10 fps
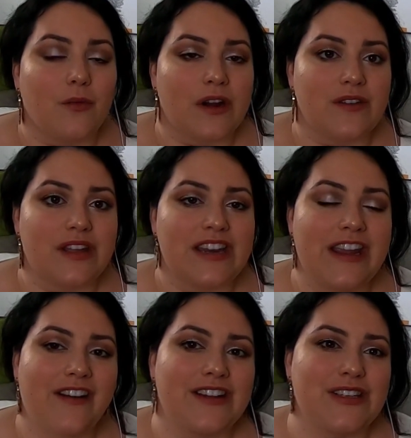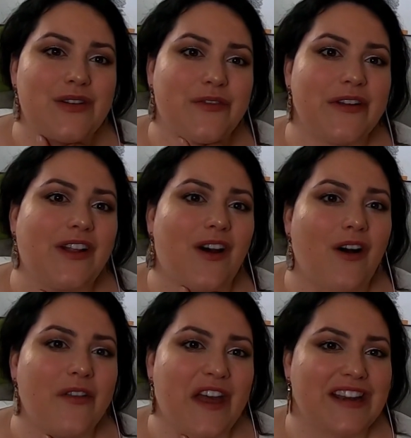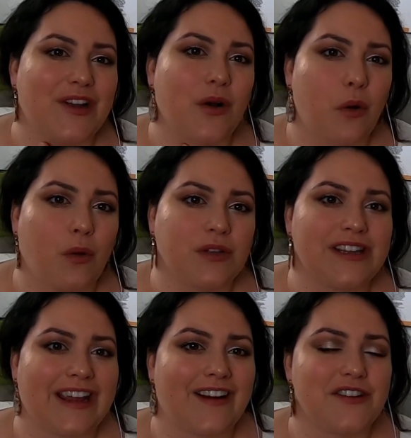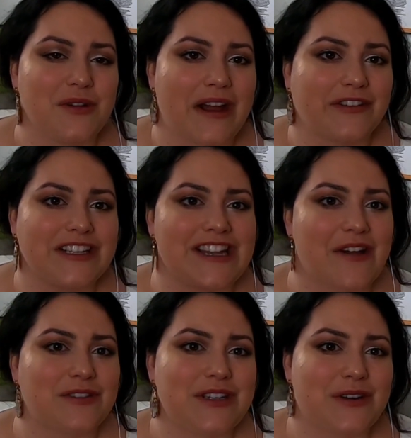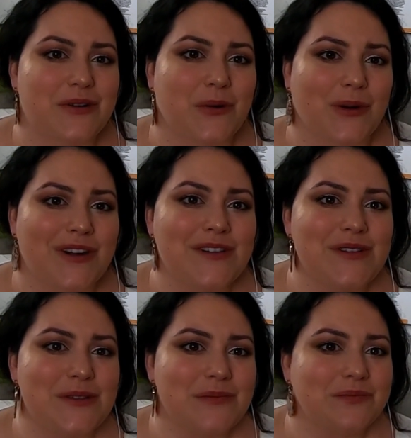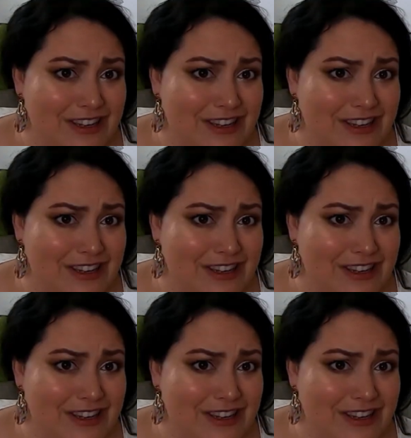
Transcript: where you can hear it. Do you feel all that cold air traveling down to your cords?